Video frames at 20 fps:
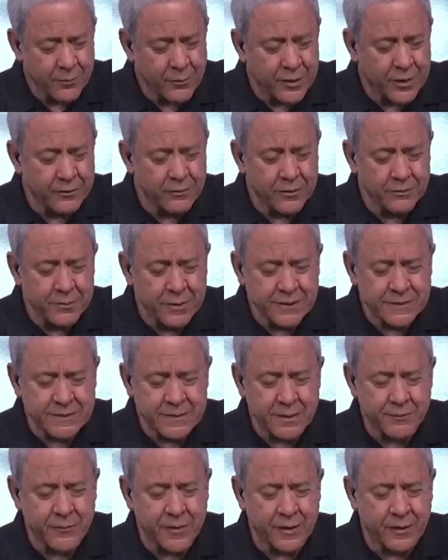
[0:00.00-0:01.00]
but it would be
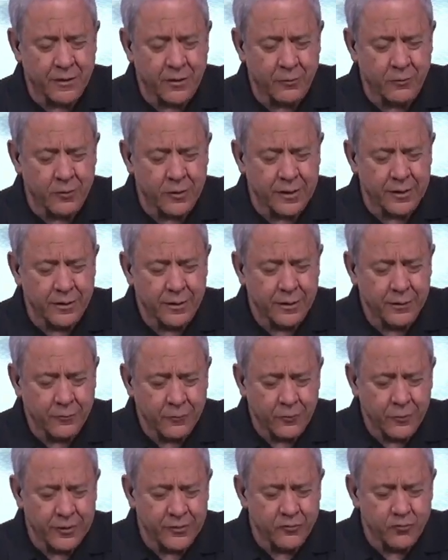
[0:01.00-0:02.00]
something that
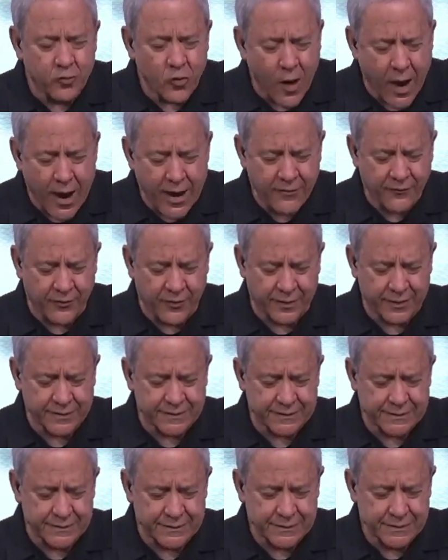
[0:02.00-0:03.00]
would drive
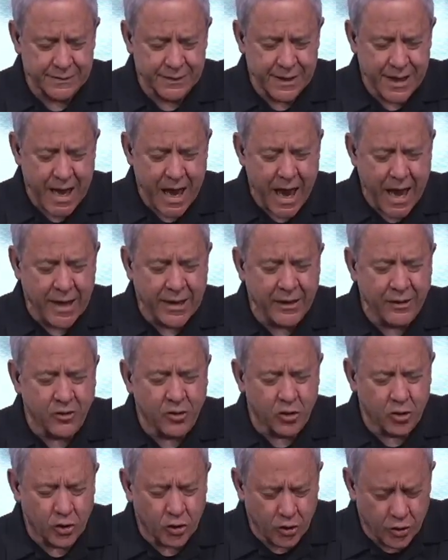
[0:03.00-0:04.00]
us and
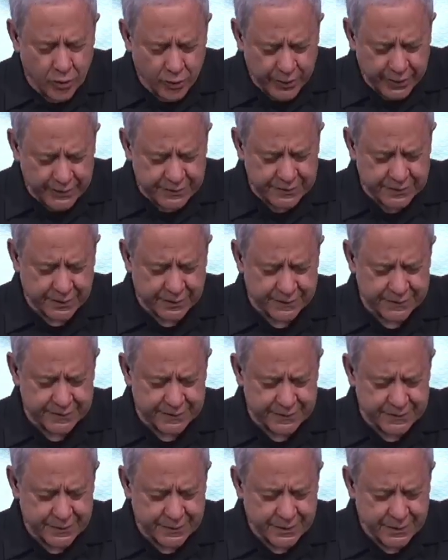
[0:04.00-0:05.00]
encourage
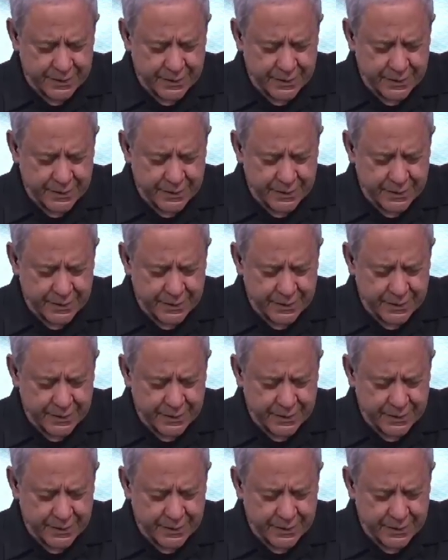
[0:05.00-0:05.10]
us